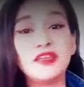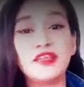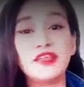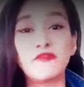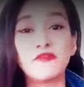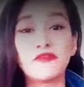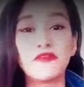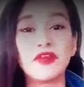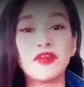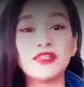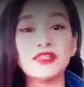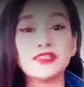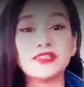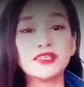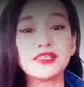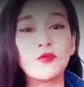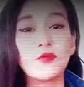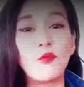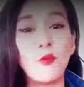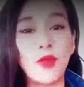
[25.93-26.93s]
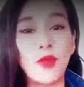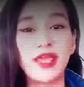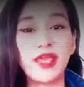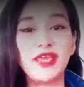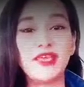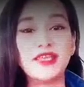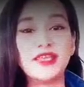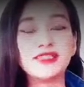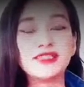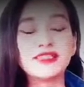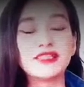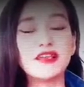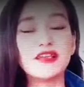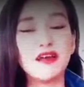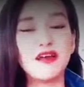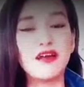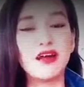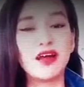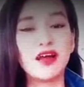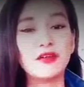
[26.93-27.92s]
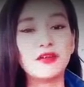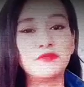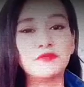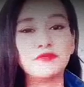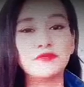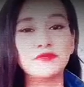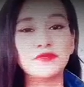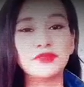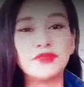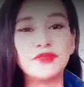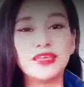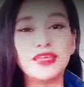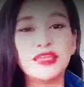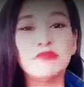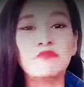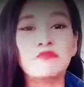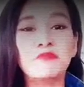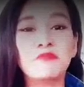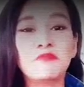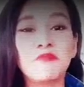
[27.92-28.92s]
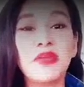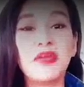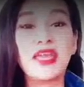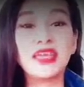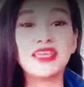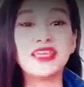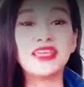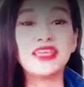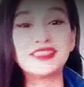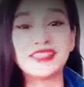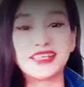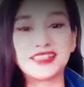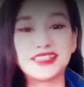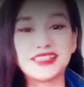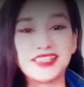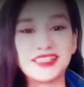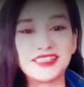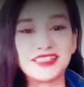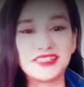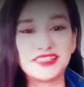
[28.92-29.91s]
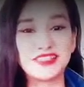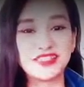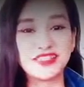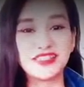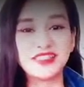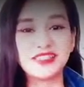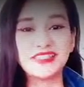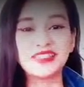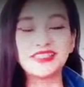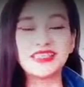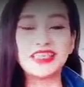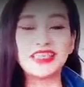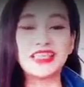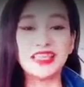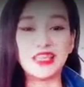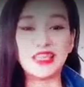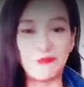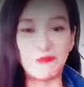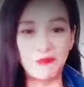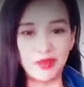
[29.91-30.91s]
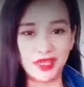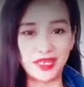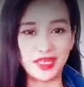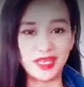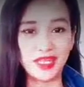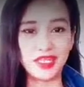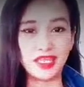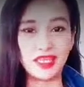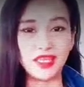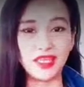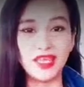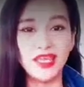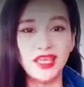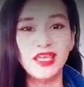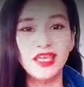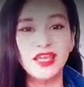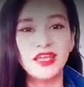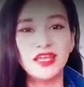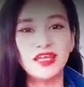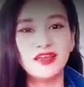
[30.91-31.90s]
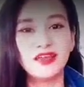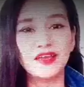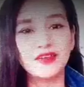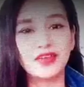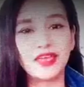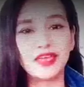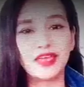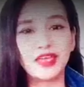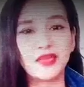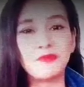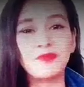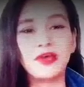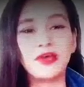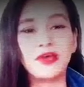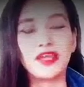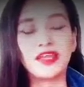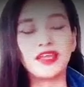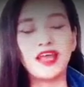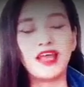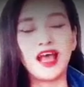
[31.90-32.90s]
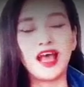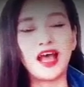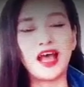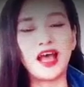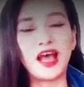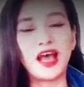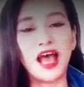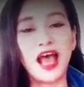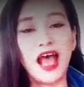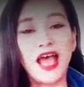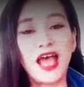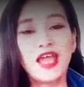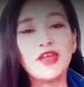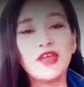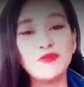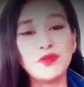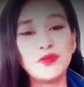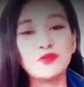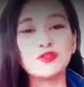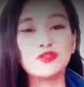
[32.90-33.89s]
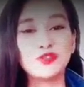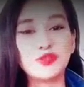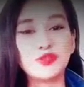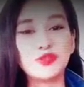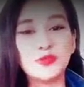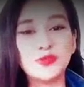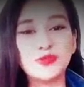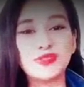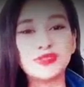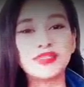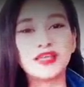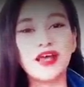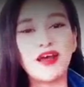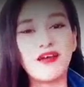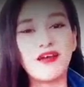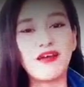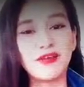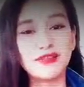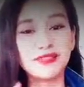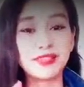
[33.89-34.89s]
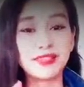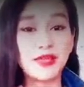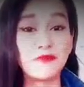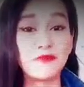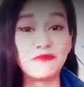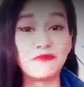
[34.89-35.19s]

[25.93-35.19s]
different ways in making suggestions in the meeting. Okay, but I will choose some